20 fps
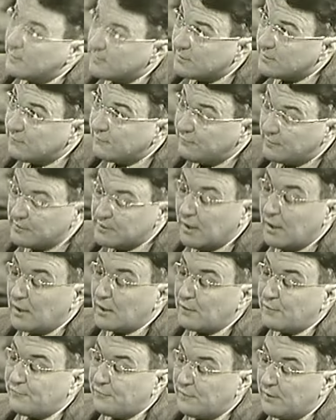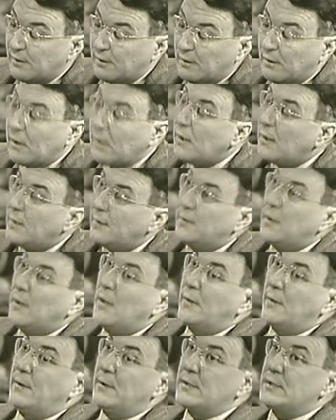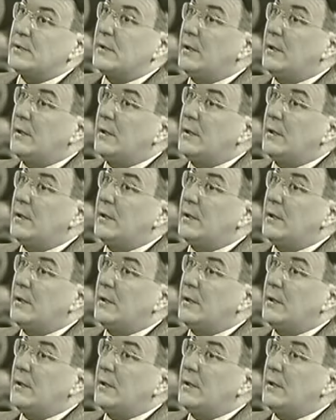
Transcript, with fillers: Is the photographer an, an artist?